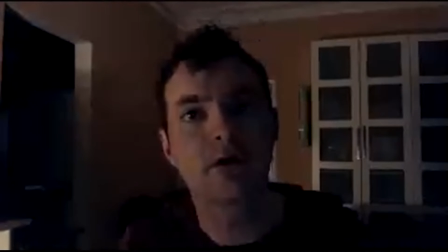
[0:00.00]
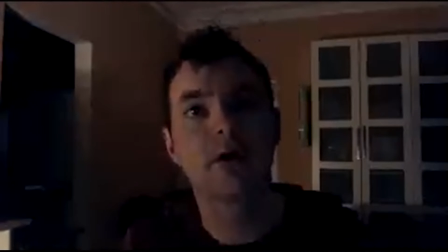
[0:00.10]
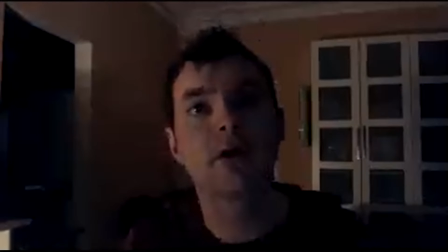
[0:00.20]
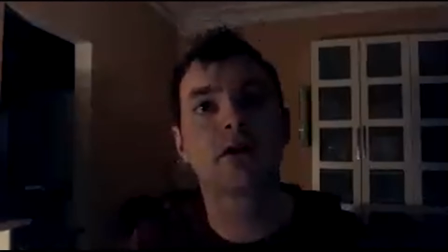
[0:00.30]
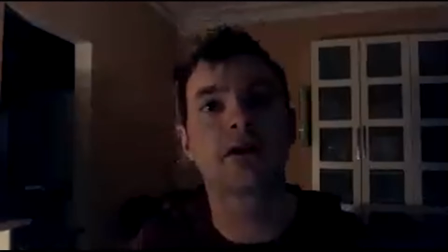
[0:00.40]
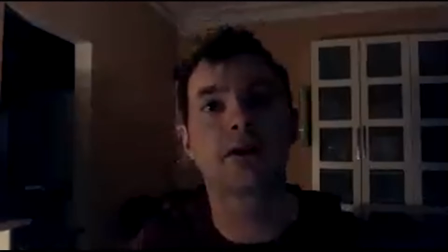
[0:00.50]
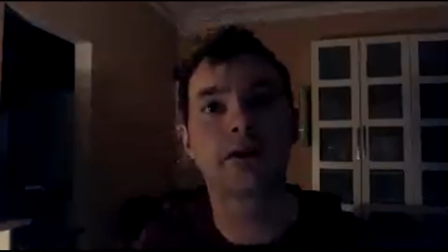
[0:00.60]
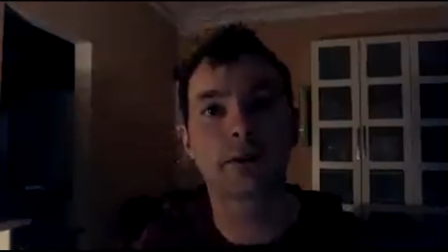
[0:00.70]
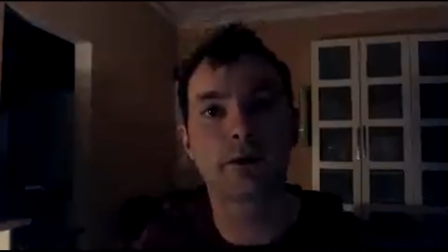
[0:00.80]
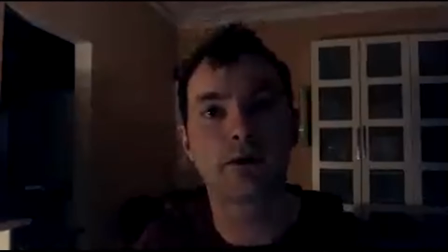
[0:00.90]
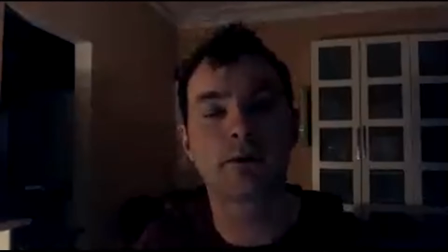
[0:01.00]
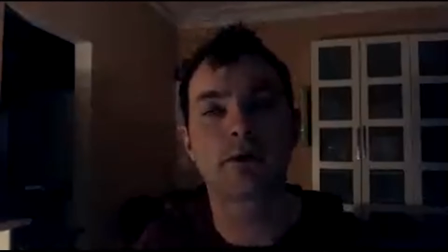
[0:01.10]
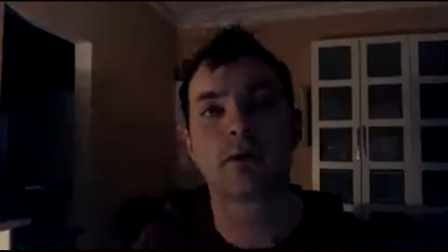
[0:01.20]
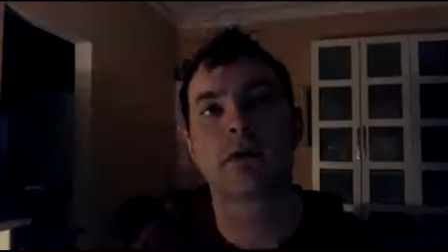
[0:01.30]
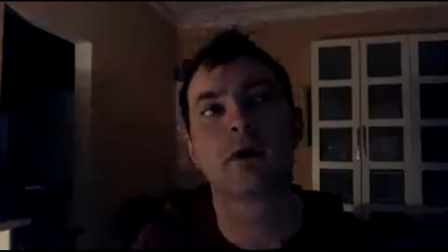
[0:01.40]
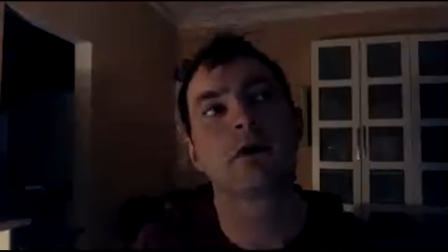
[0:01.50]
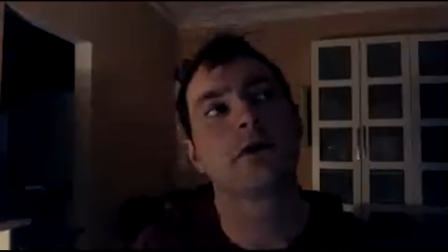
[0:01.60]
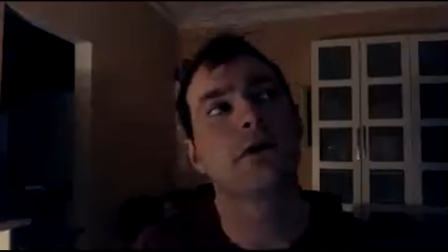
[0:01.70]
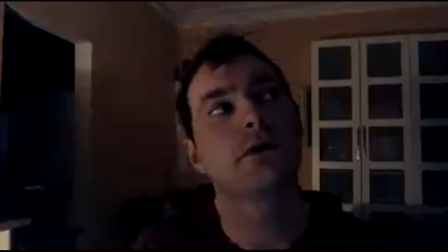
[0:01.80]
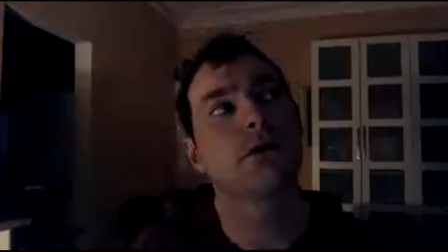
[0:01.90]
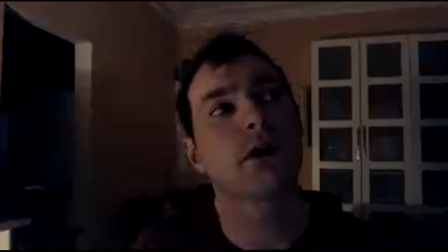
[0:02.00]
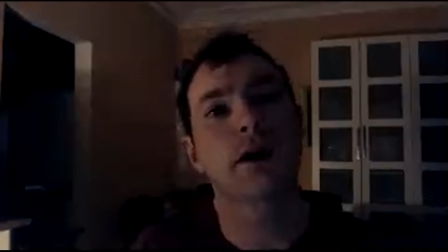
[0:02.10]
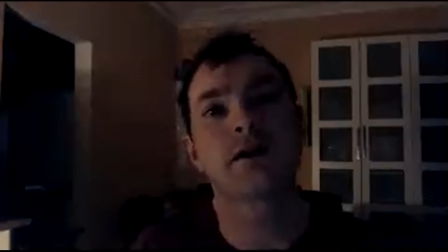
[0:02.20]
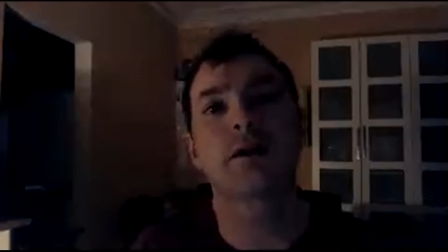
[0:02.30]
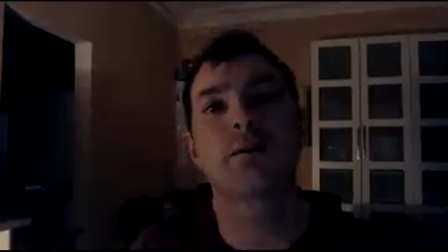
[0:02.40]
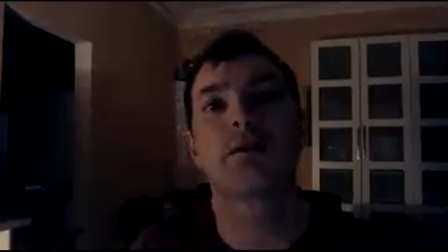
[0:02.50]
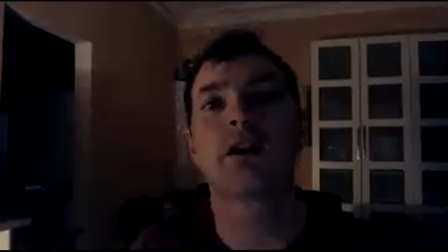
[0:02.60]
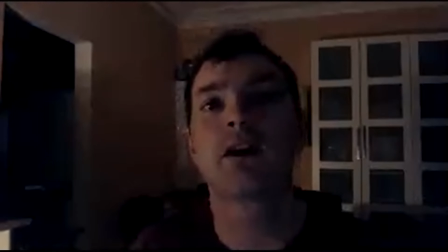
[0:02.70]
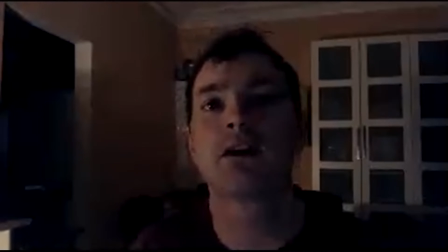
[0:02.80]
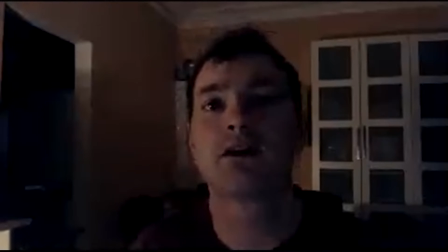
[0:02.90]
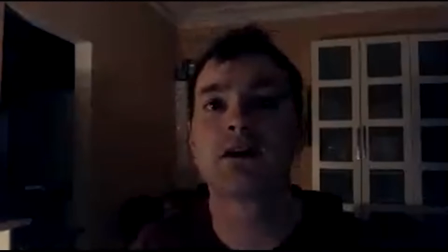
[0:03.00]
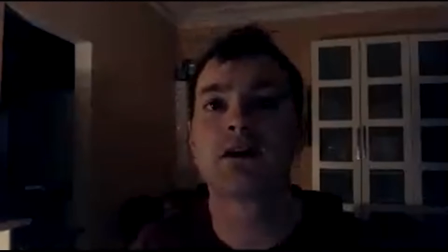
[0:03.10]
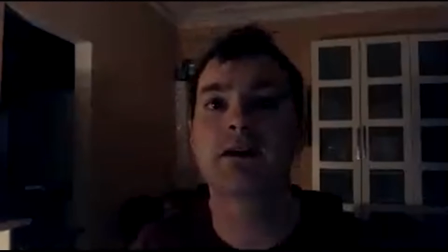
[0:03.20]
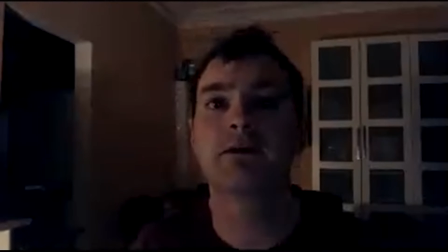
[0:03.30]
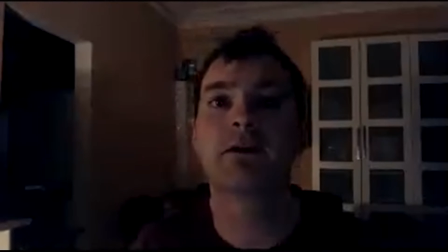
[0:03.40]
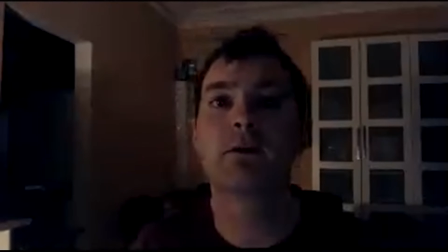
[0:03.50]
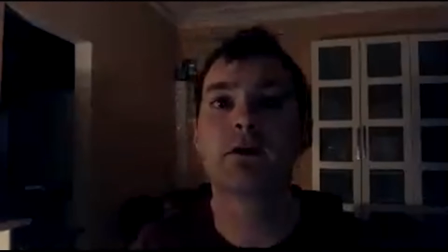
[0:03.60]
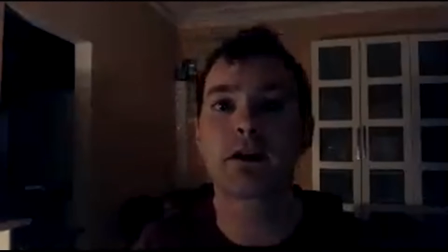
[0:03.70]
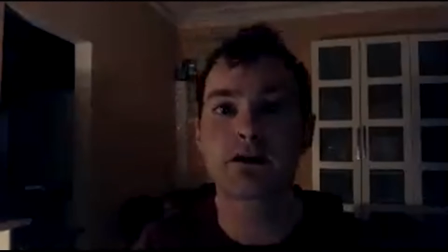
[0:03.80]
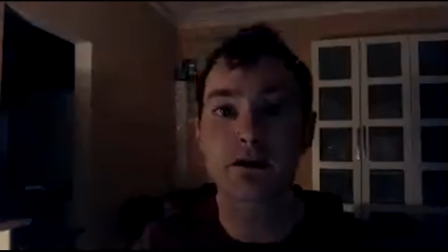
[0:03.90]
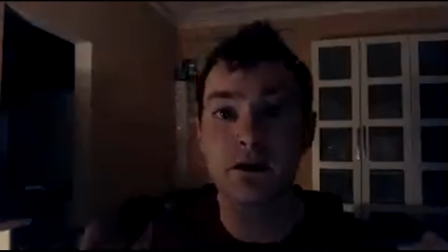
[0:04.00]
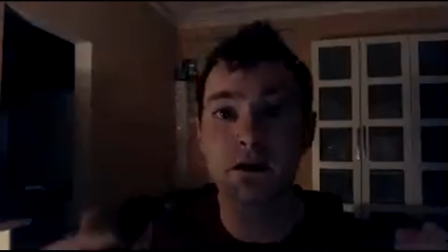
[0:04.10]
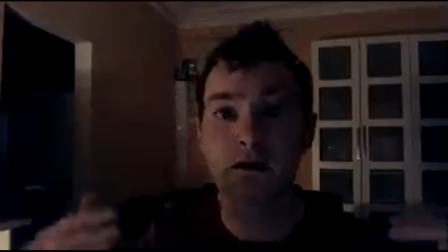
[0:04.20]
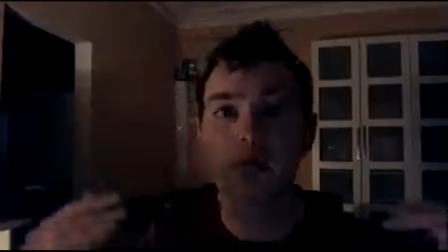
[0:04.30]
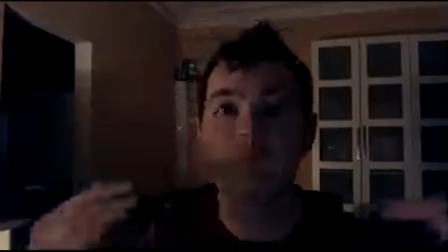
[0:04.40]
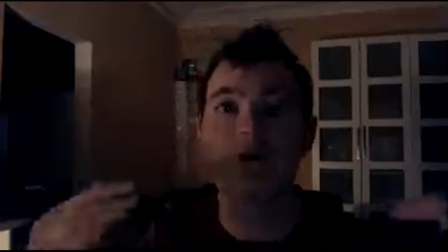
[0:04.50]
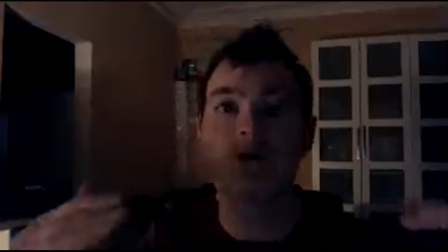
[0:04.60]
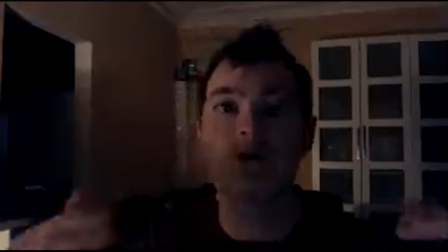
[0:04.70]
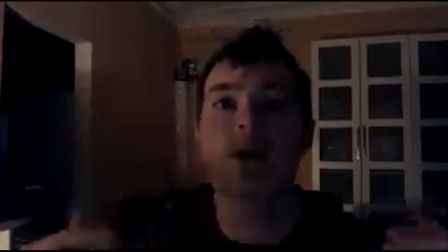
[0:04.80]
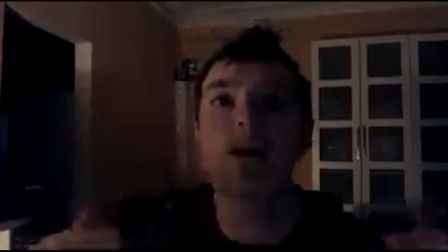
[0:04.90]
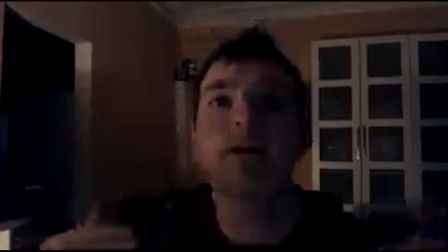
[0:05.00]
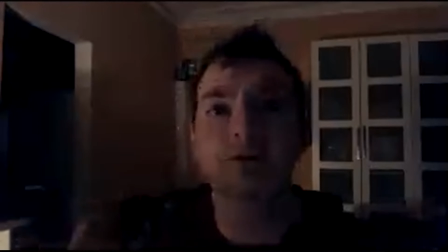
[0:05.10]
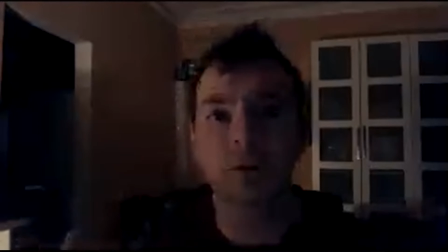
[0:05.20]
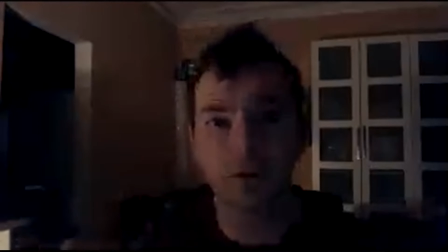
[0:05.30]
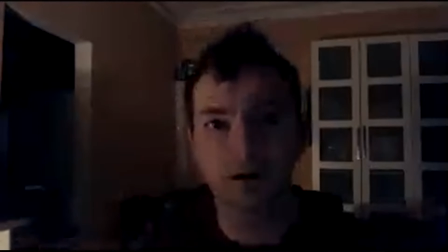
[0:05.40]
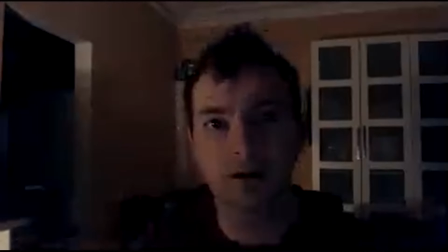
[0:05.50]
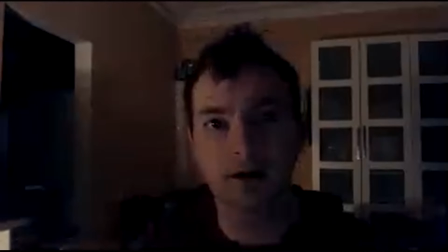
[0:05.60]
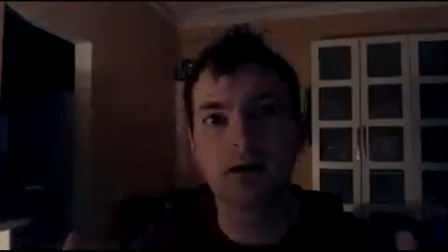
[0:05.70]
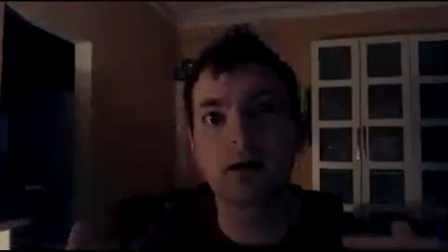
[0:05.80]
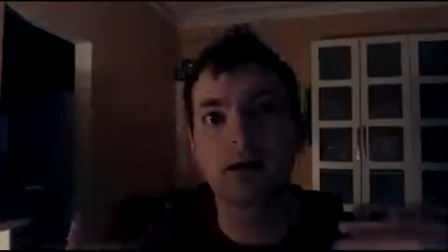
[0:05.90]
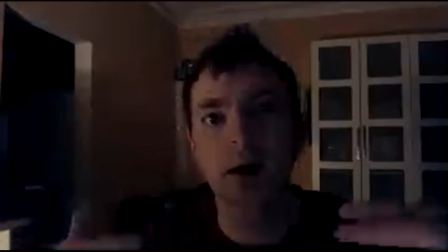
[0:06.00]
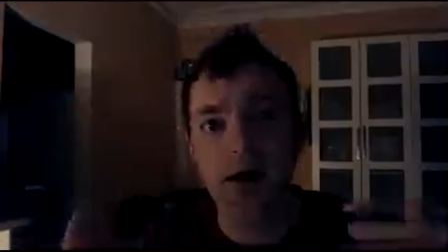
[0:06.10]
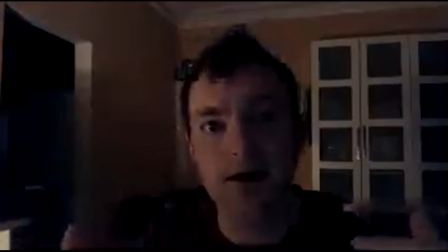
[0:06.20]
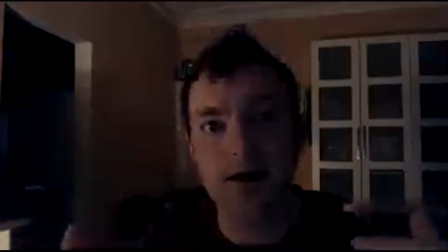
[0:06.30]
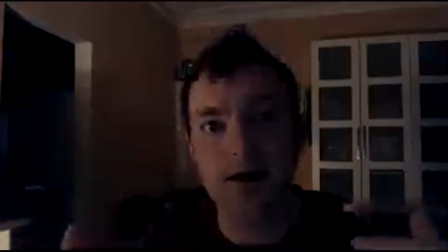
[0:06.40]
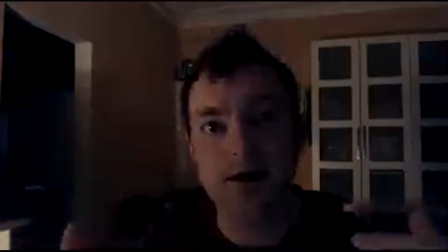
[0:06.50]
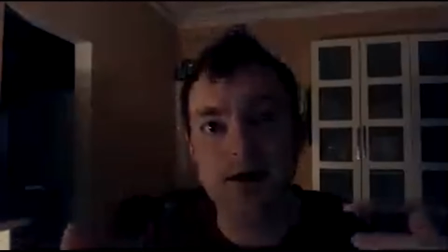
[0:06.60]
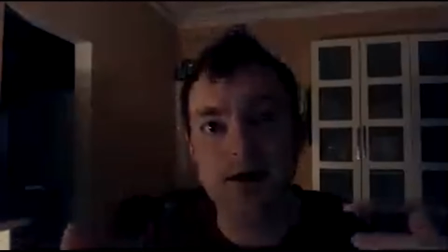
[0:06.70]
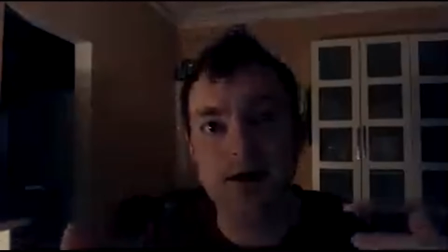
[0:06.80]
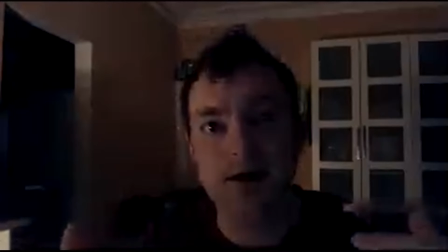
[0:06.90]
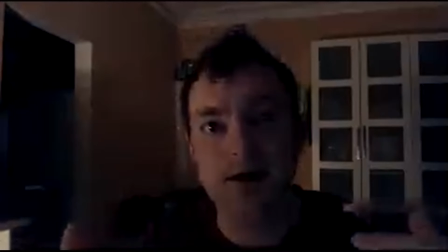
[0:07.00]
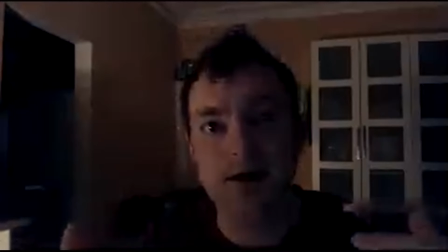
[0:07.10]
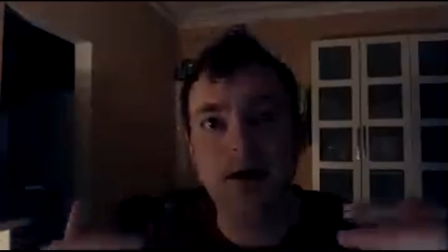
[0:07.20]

step up to actually play to the level that we actually require them to play as Arsenal players.